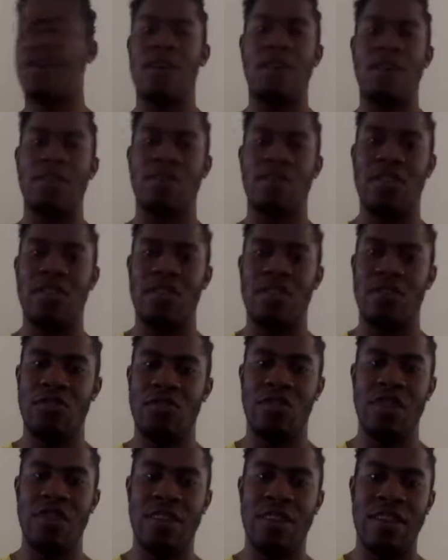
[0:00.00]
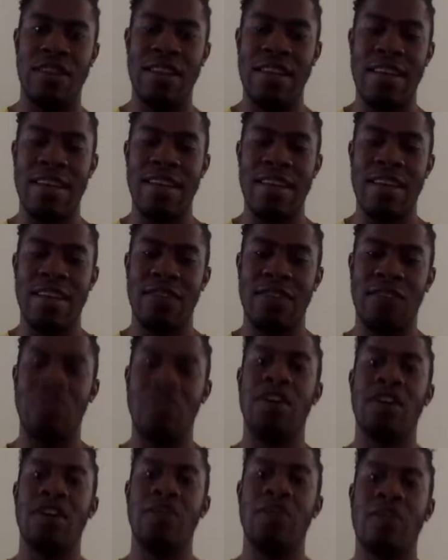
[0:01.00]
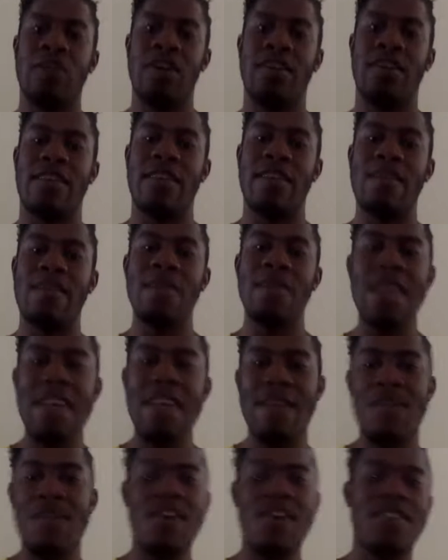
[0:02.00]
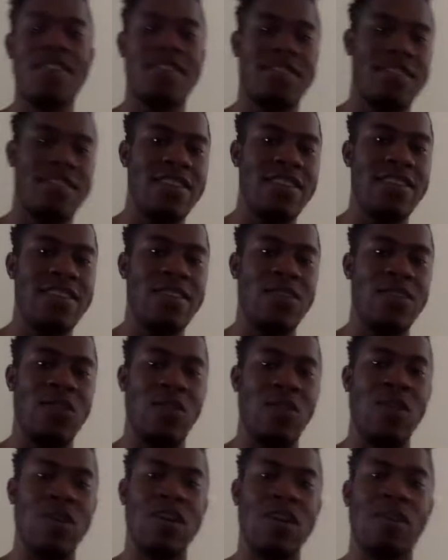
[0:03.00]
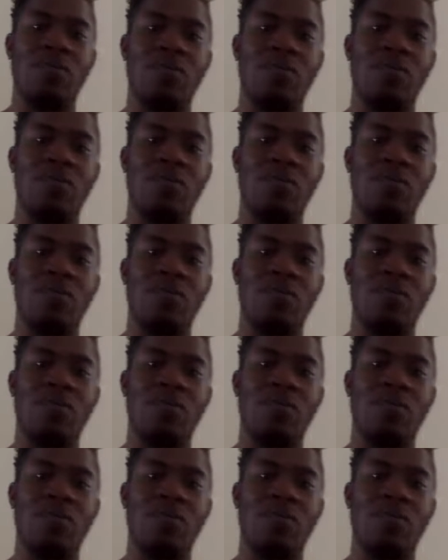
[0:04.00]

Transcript: competition shit where it's like me versus you,